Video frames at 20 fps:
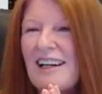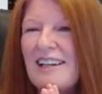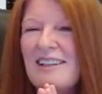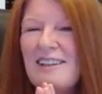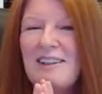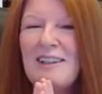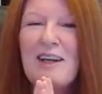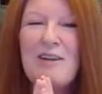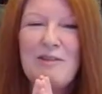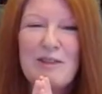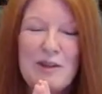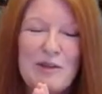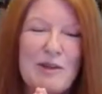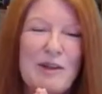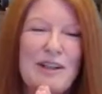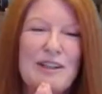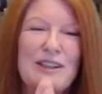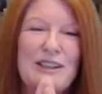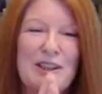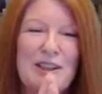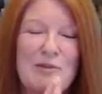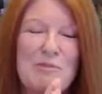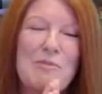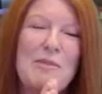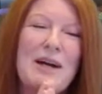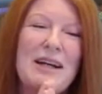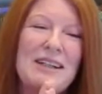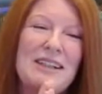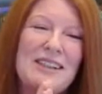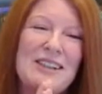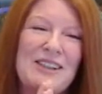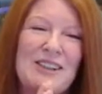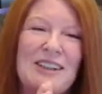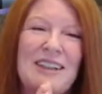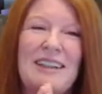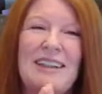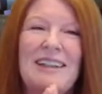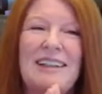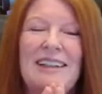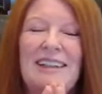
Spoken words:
I love you all so much.